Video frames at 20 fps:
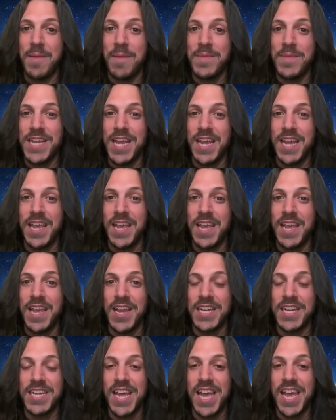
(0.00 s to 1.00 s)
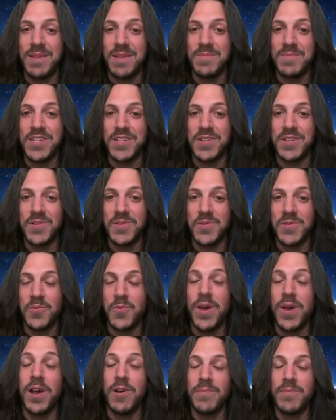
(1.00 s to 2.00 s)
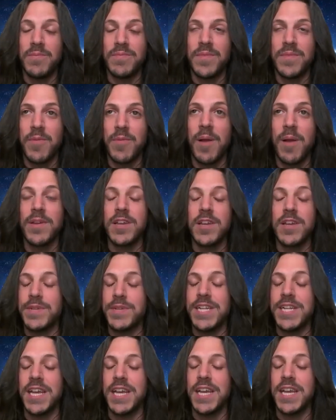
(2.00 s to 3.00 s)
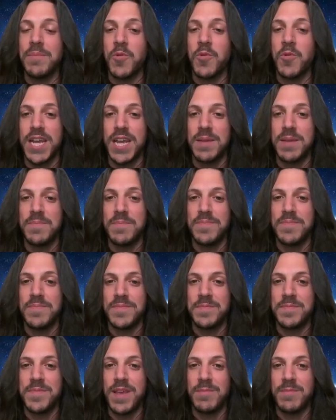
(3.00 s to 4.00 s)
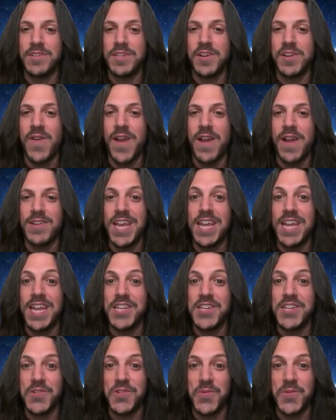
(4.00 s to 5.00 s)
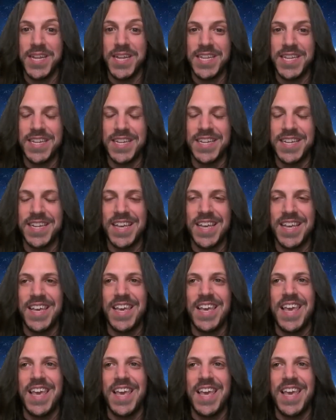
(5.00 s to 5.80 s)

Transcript: have been taking a lot of time I probably could be taking more time to be able to ground into it.